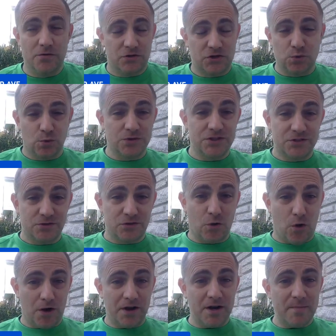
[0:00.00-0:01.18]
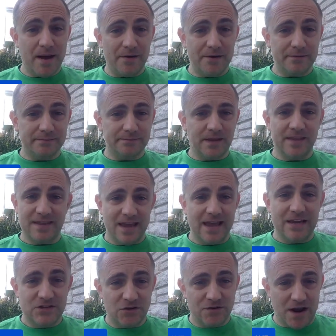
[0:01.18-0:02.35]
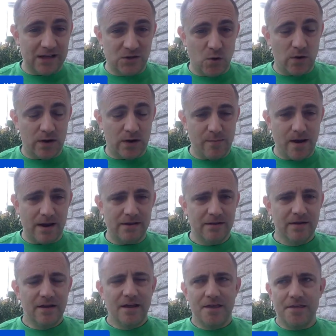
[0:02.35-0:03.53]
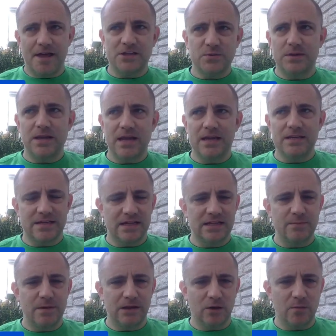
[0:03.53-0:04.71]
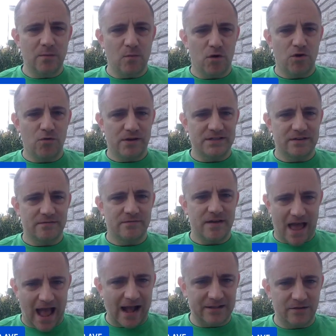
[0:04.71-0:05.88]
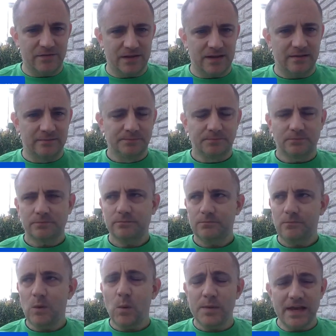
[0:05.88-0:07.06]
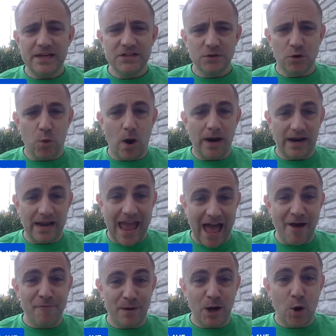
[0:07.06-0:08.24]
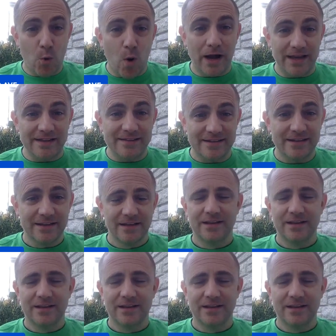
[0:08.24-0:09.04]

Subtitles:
sources are talking about it and the Yankees are not talking about it, that's when the Yankees tend to be a little bit more aggressive actively. And the Yankees are quiet, and they have been quiet,